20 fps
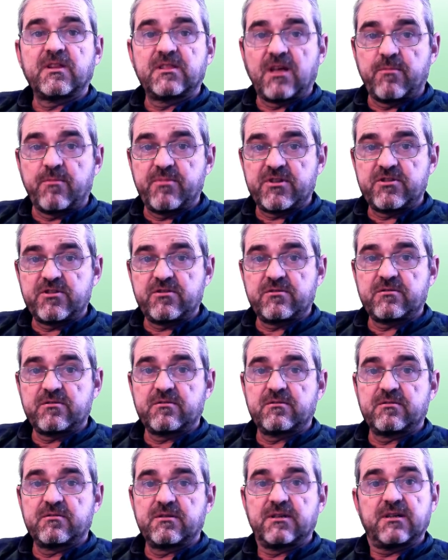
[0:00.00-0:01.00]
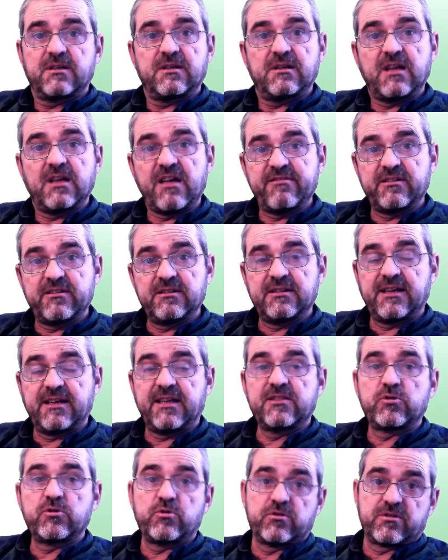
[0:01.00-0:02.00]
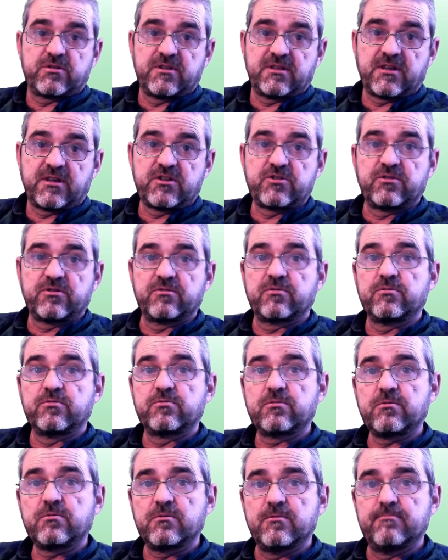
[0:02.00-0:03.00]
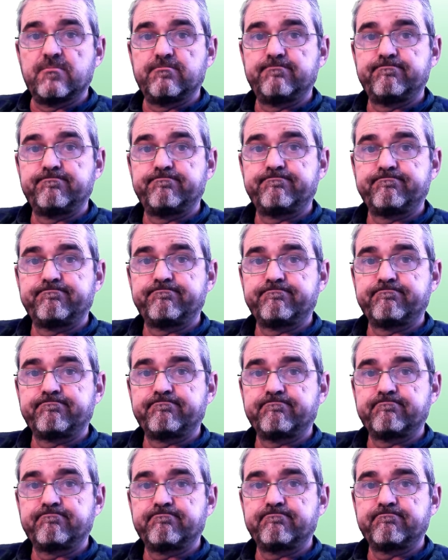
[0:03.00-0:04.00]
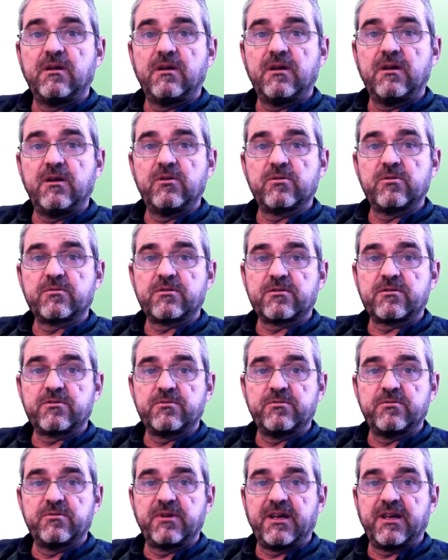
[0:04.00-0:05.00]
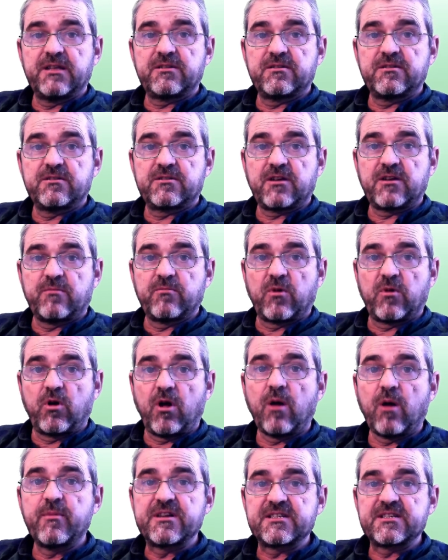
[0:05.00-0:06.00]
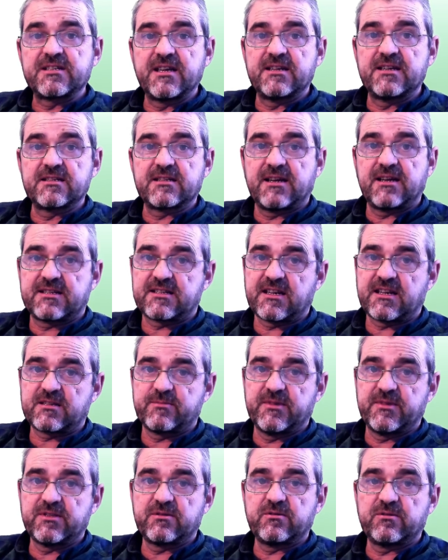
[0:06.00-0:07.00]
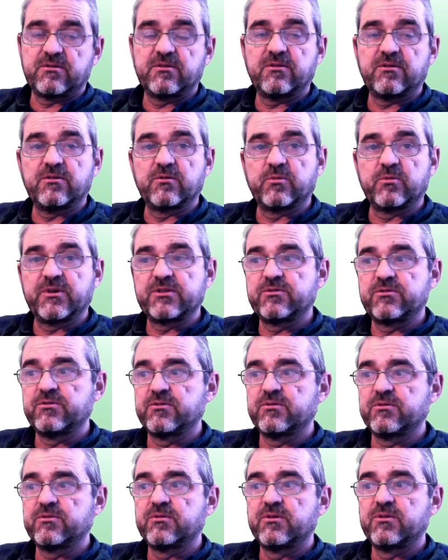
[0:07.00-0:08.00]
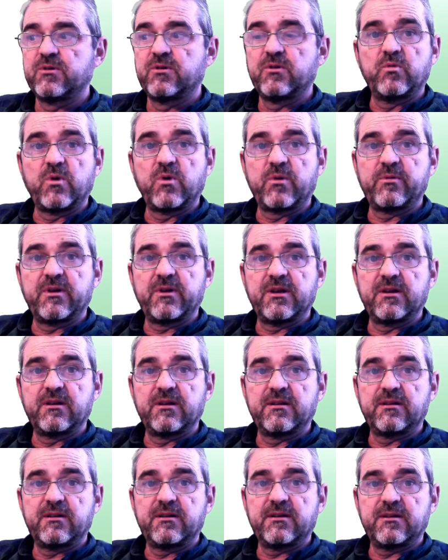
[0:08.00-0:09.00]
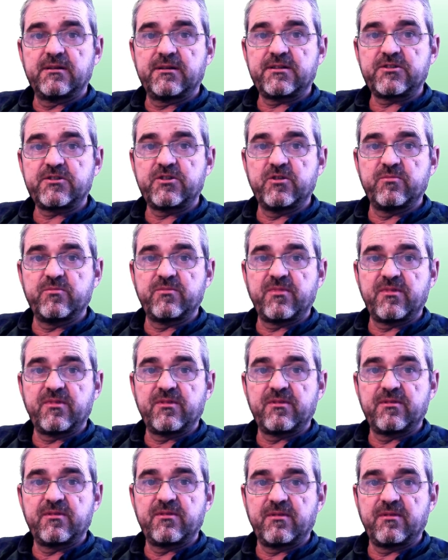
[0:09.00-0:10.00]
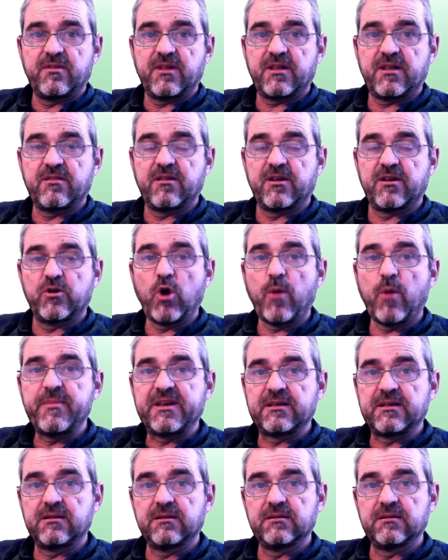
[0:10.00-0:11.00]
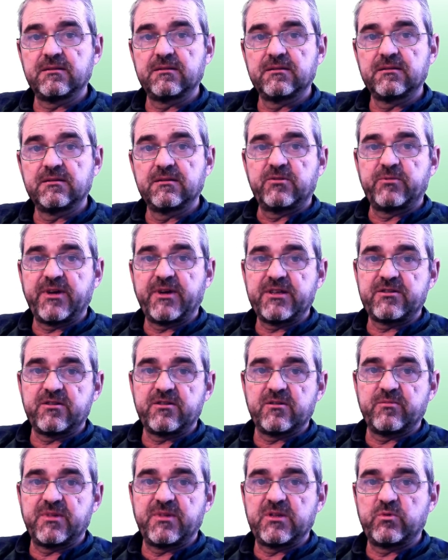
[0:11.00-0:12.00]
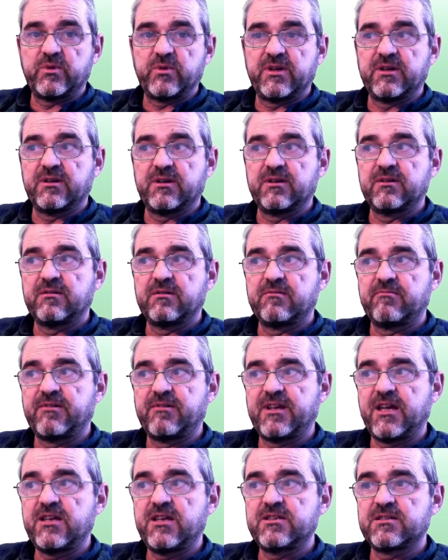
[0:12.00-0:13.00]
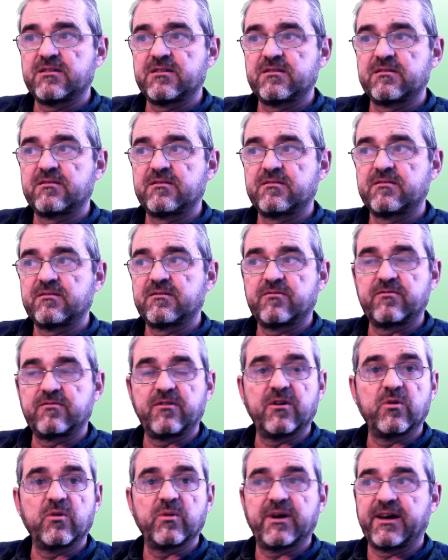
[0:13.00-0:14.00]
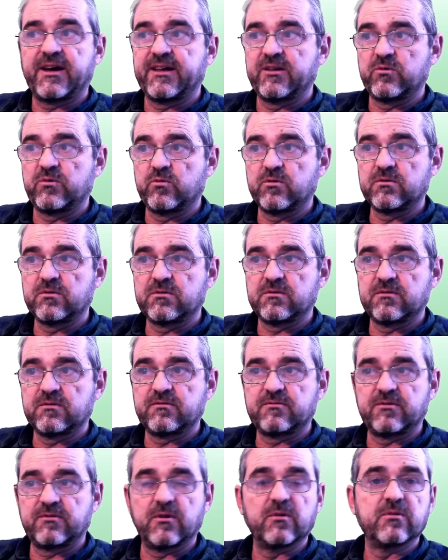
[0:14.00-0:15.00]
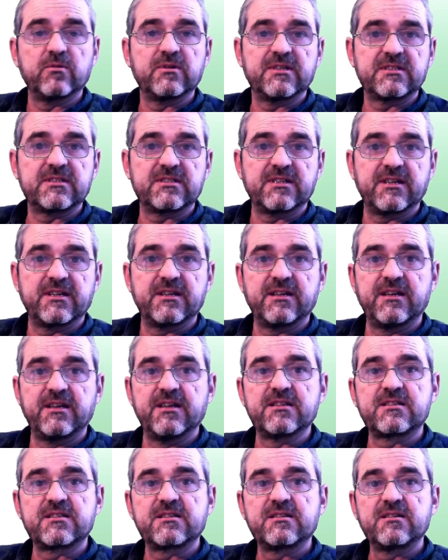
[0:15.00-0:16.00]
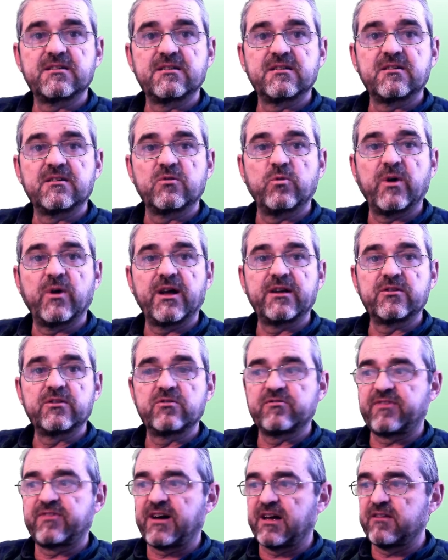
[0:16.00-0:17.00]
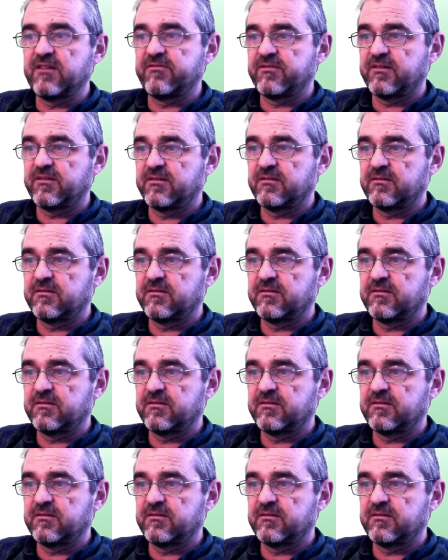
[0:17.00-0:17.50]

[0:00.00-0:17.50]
temperature, level and concentration control. In order to get some common sense assessment on what to do, we will assume that the nominal ratio between reagent flow and water flow, let's say, is 1 to 5.